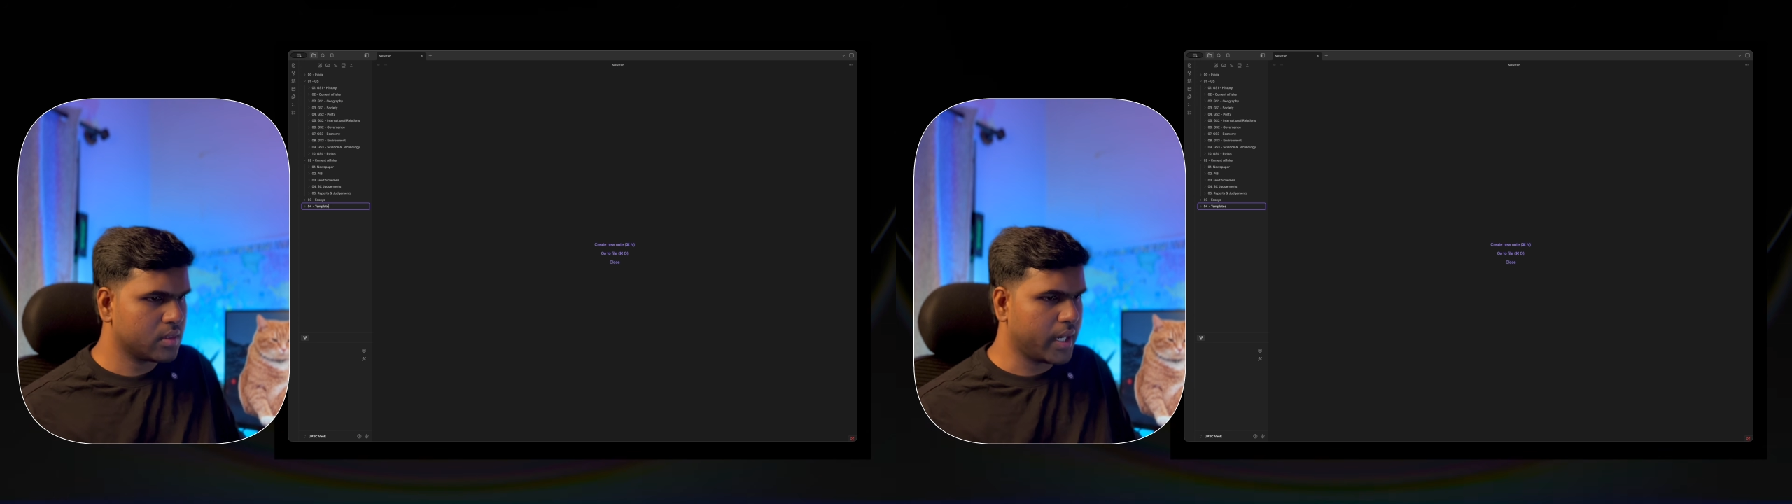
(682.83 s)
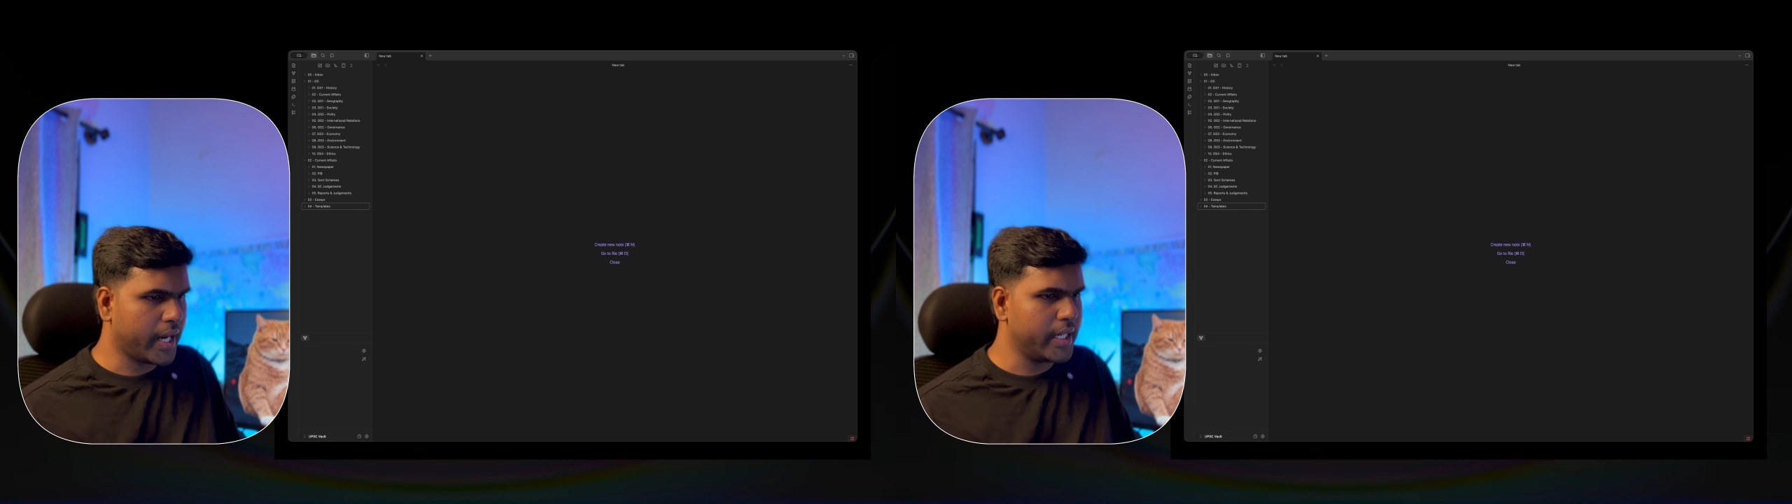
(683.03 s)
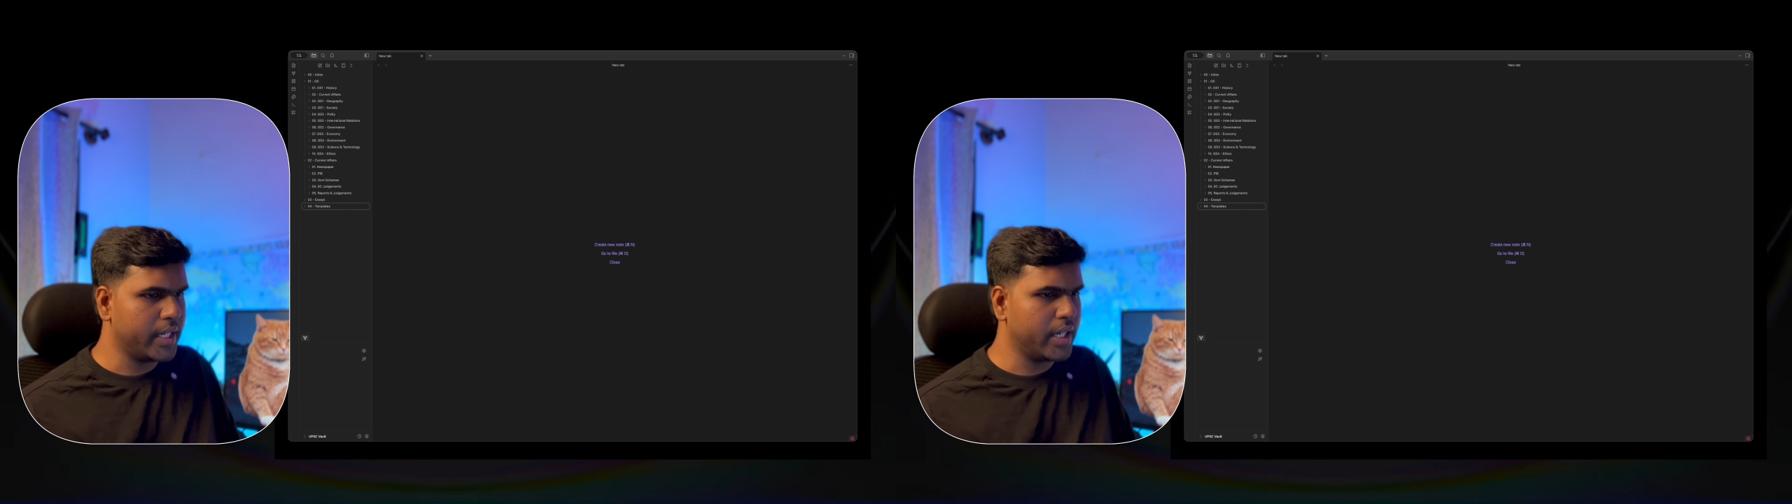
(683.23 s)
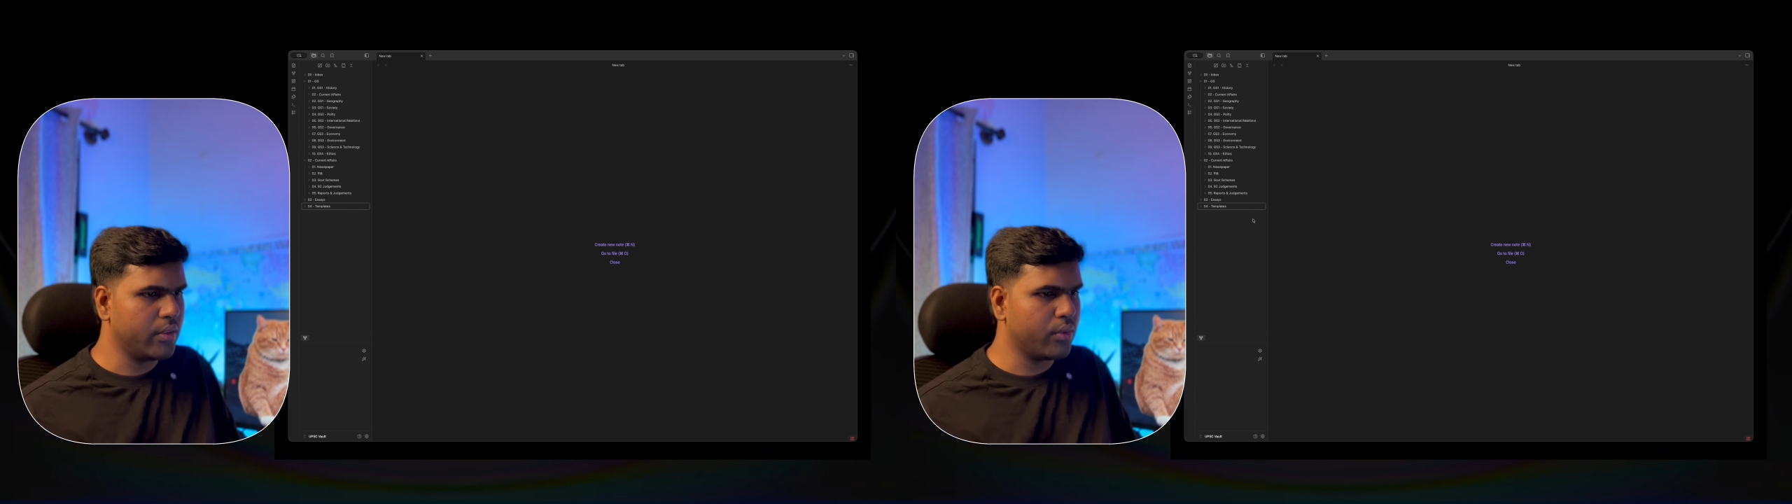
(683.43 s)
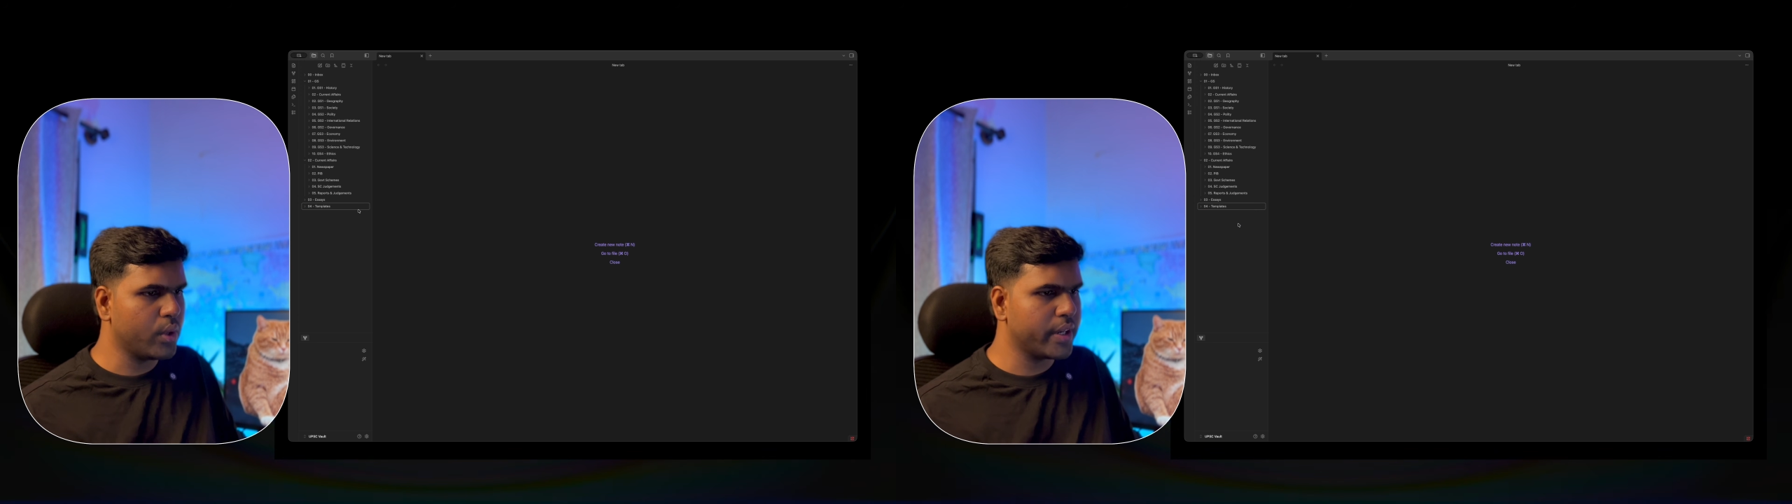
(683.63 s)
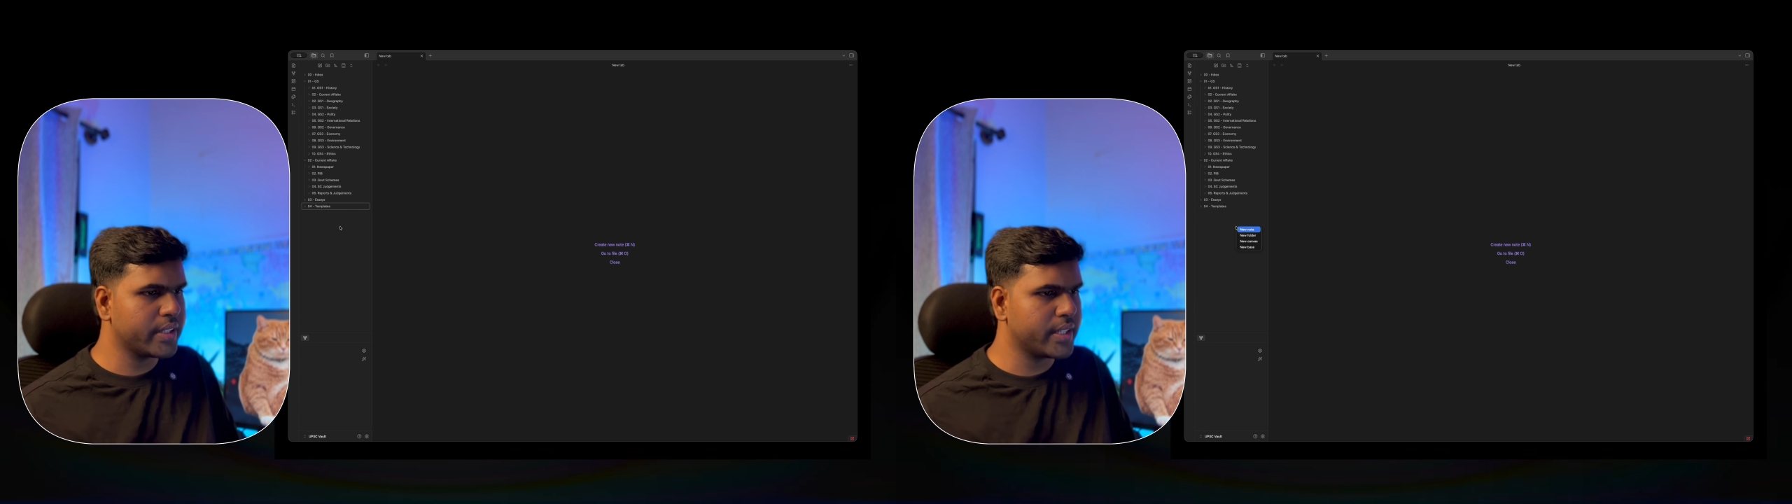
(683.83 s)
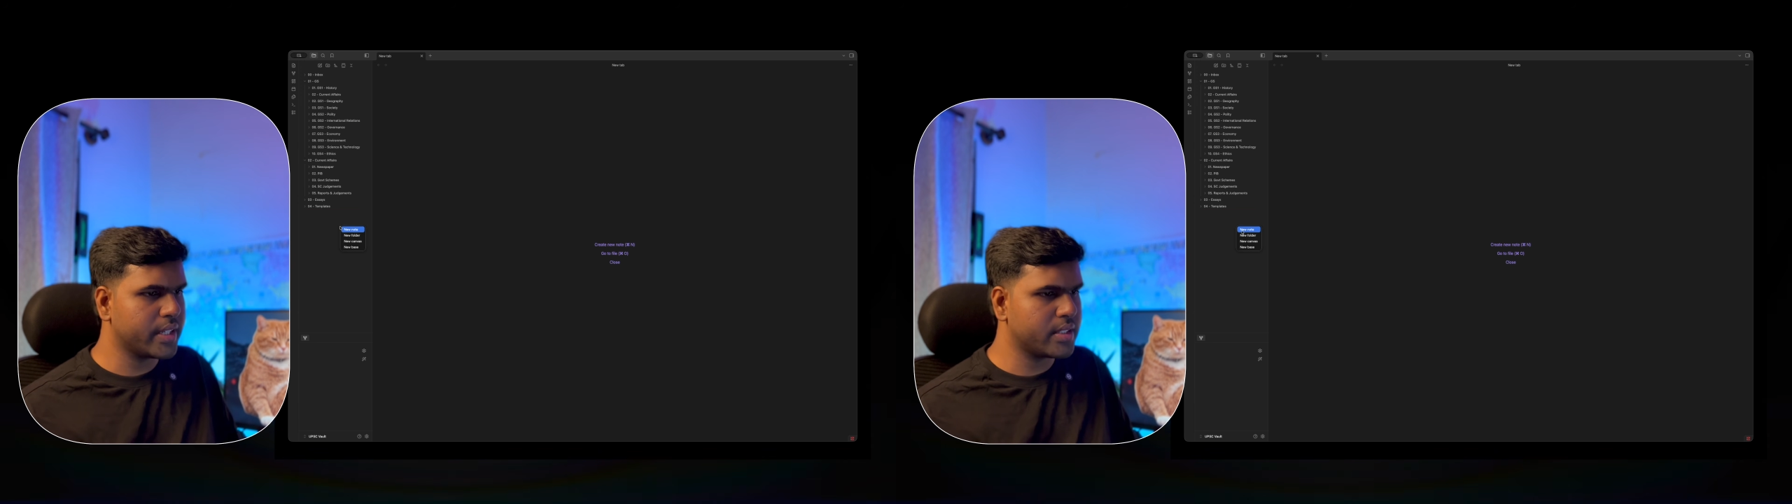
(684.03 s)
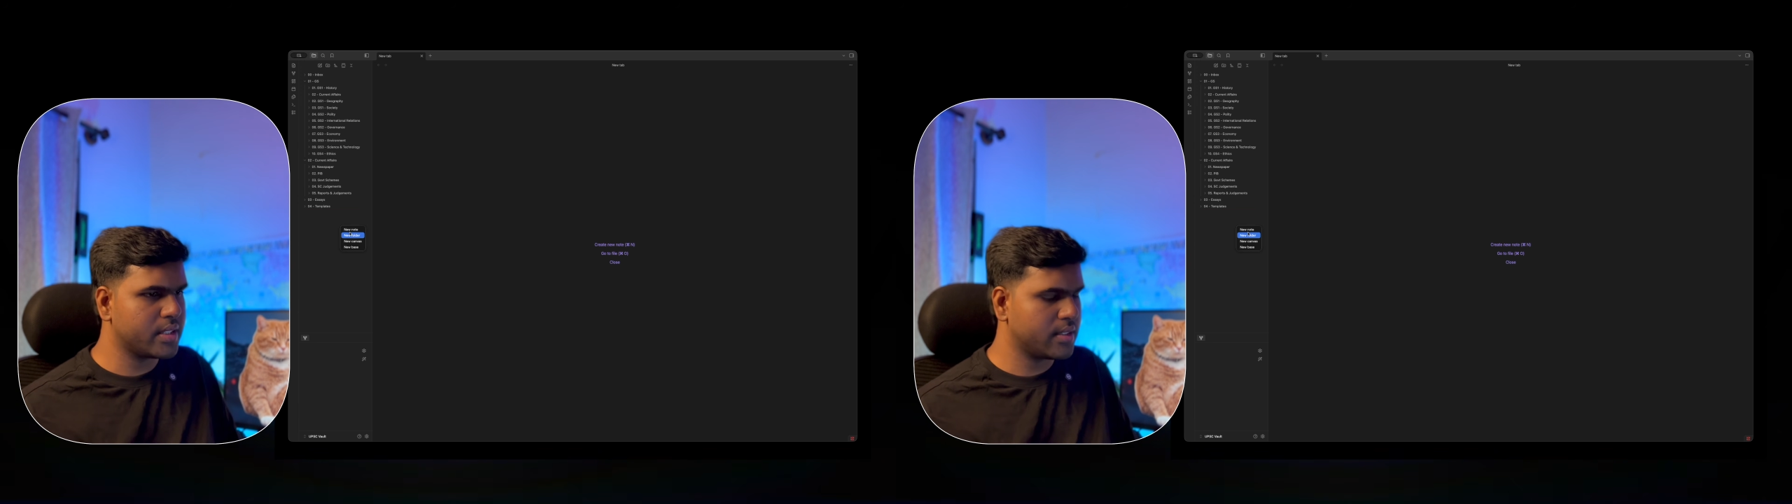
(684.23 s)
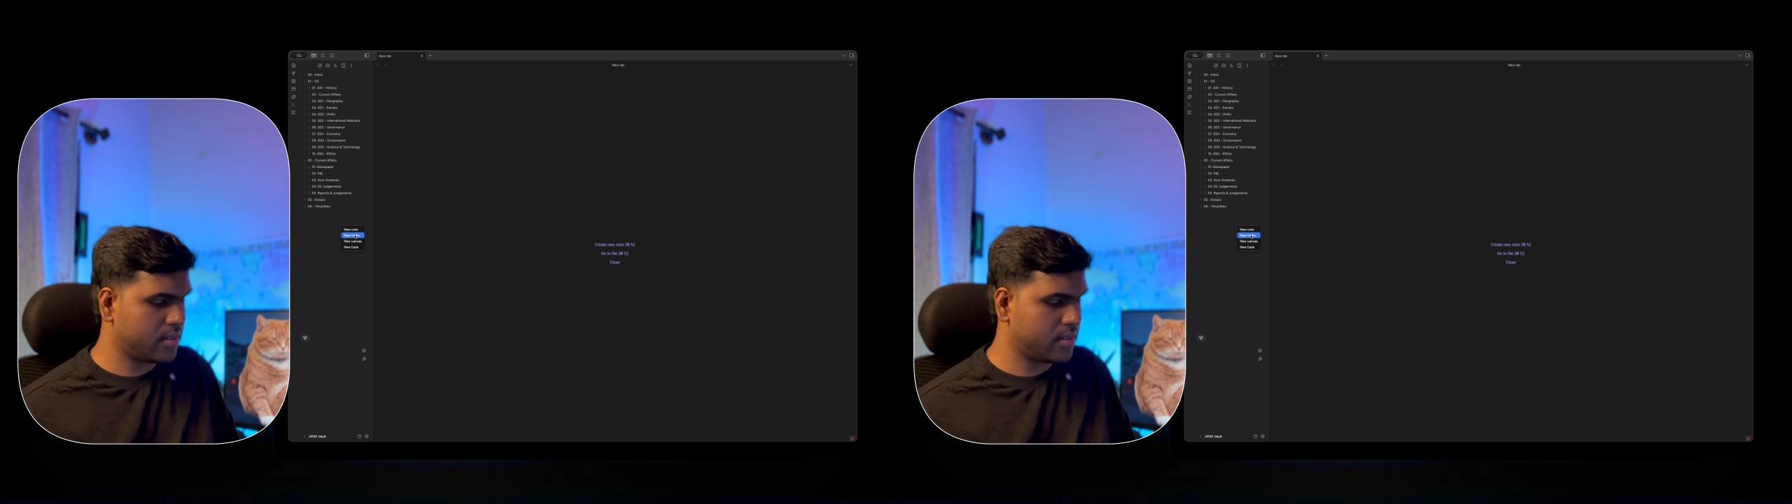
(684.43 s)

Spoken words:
And folder 6